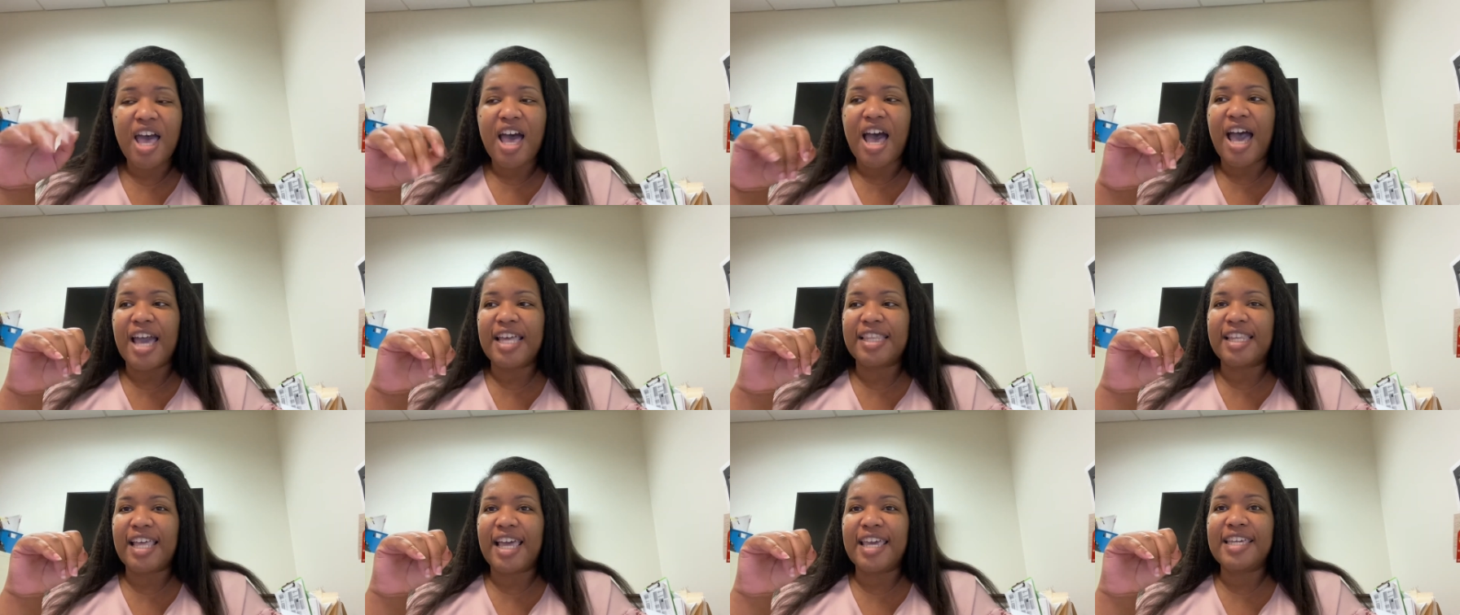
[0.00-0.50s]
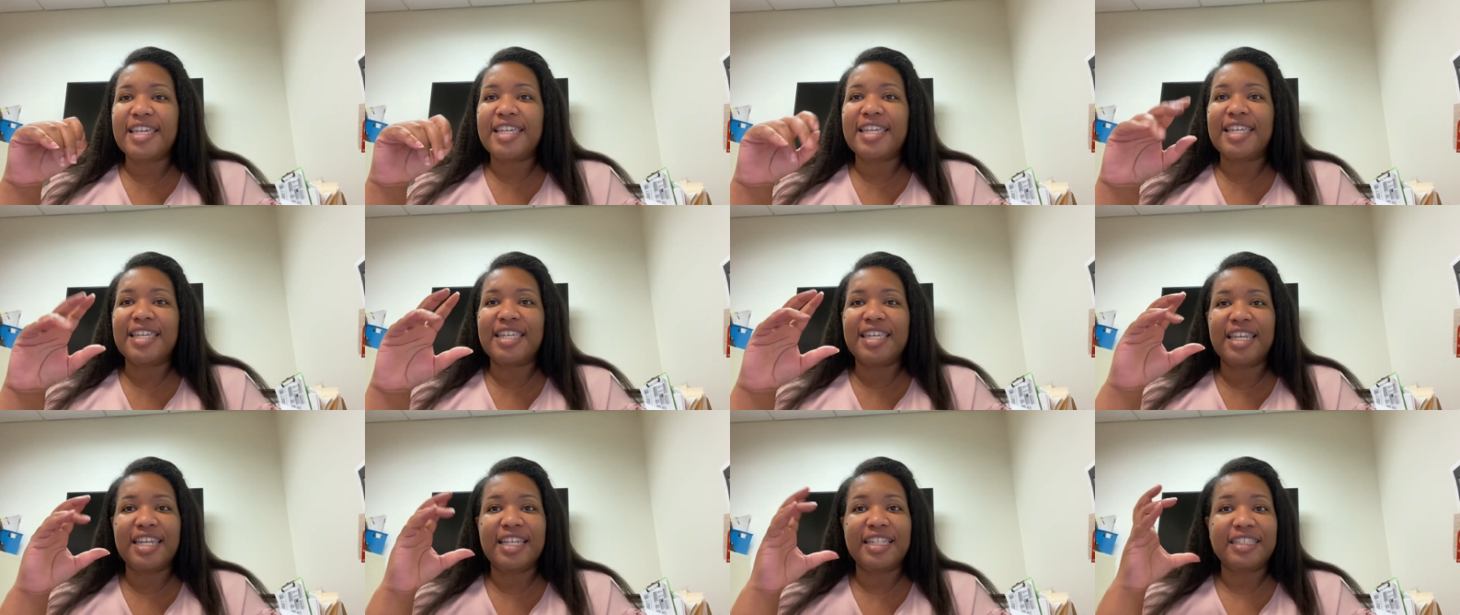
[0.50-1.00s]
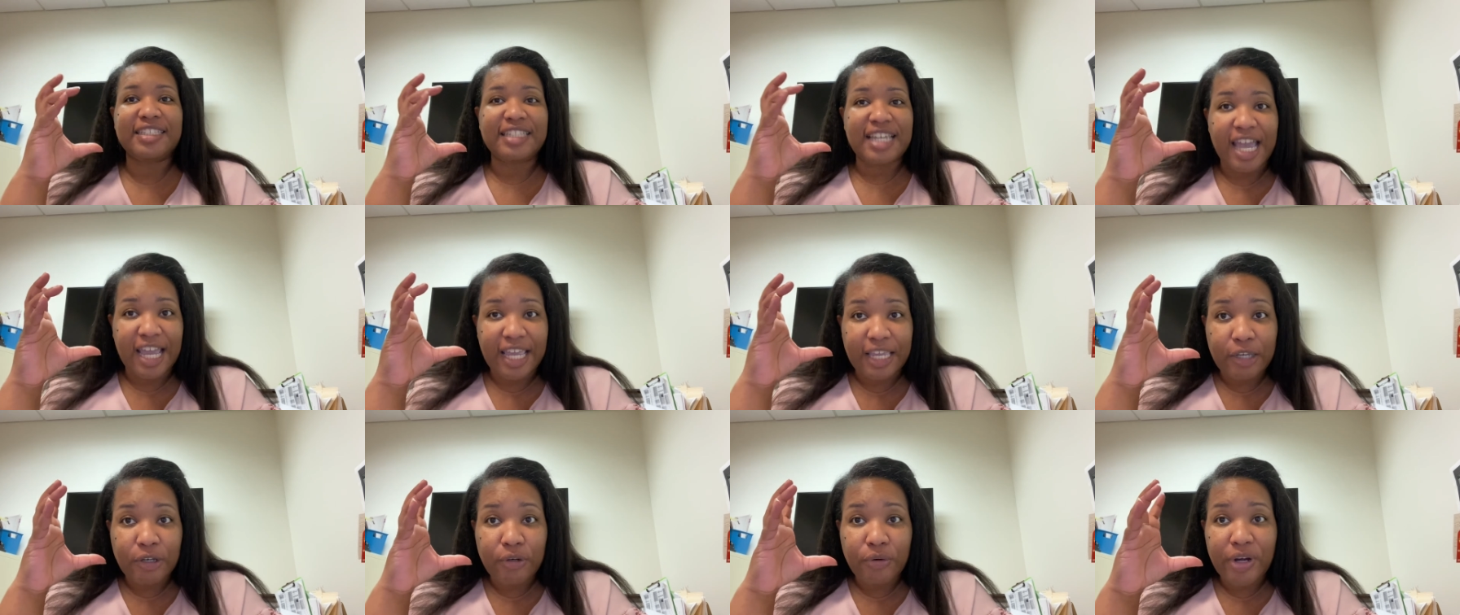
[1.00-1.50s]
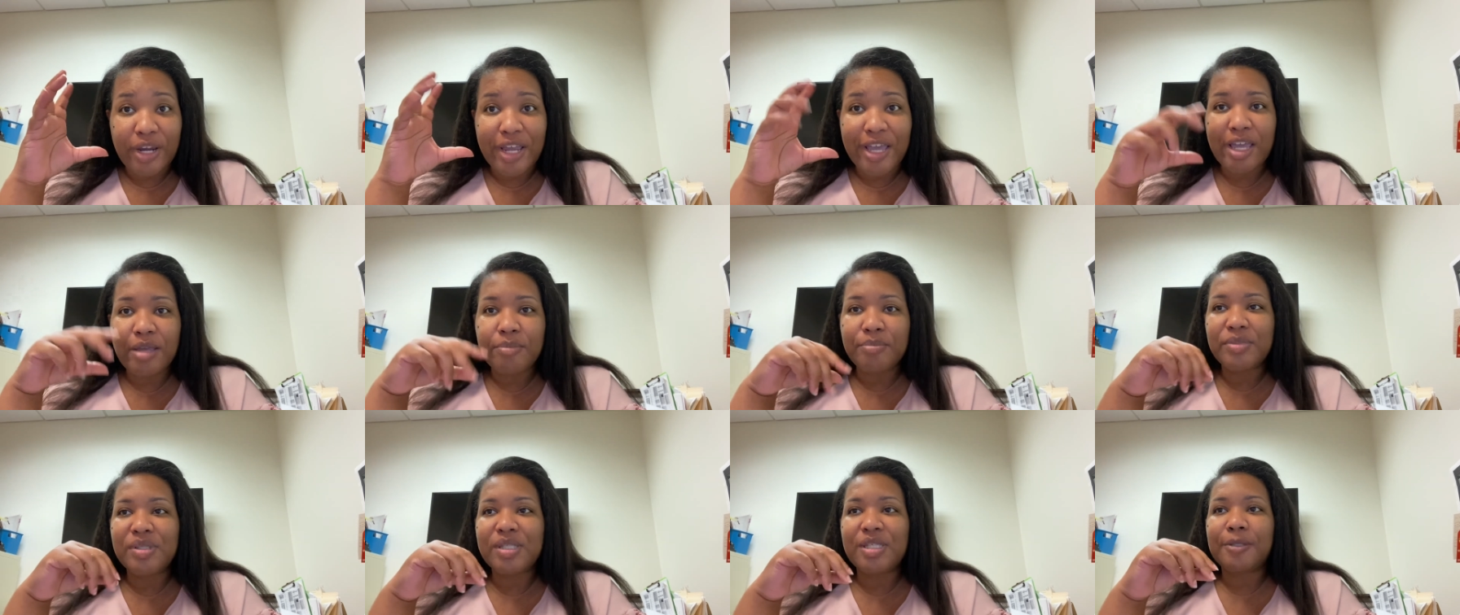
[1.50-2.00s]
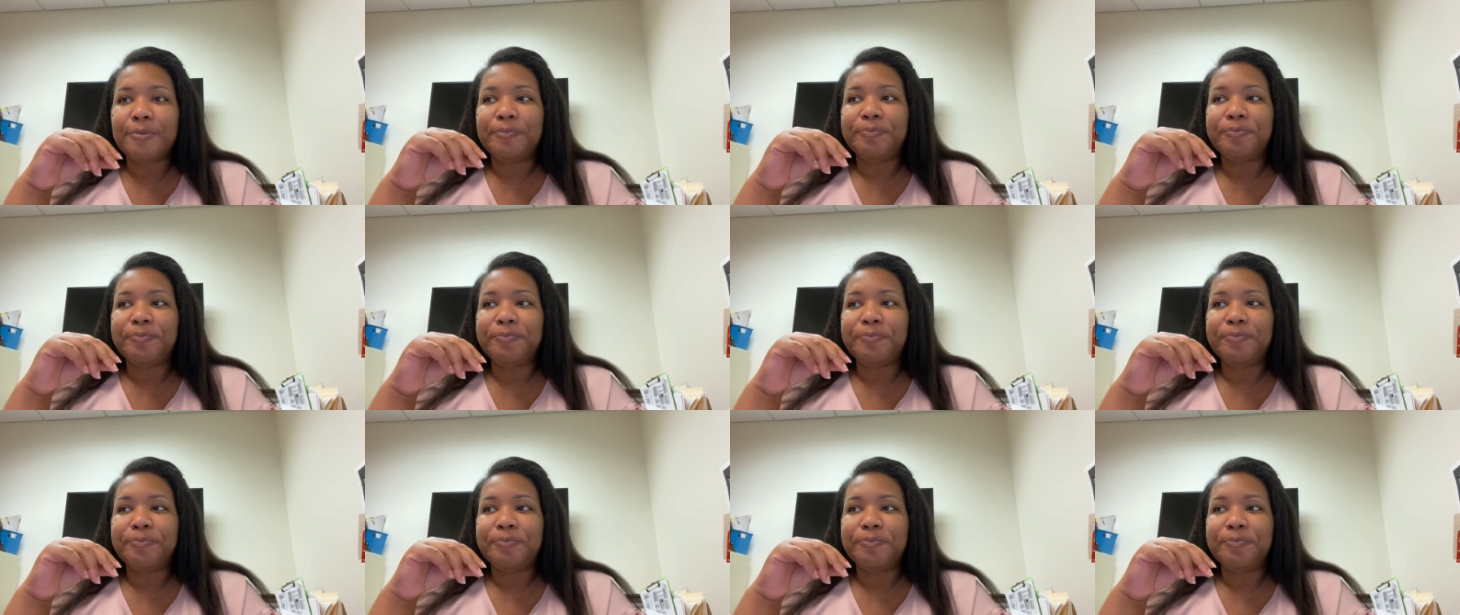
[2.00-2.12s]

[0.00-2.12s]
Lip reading: I like getting diagrams